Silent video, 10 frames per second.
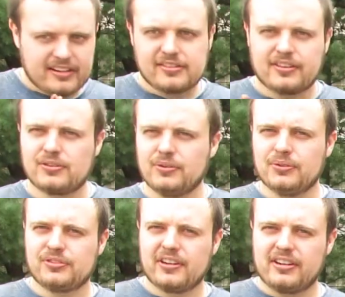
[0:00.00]
is the
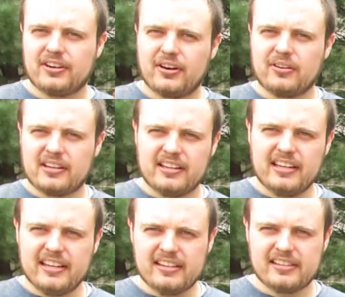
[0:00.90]
tools that you're going to
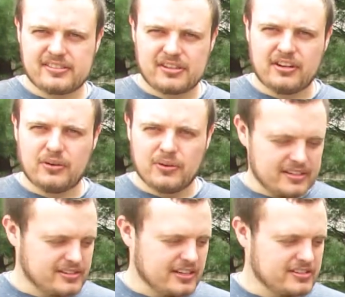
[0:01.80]
need, so
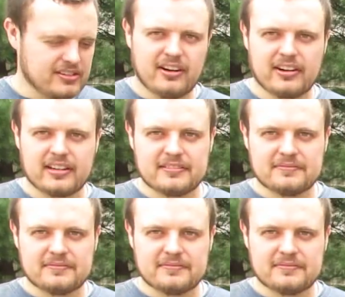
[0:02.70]
let's get started.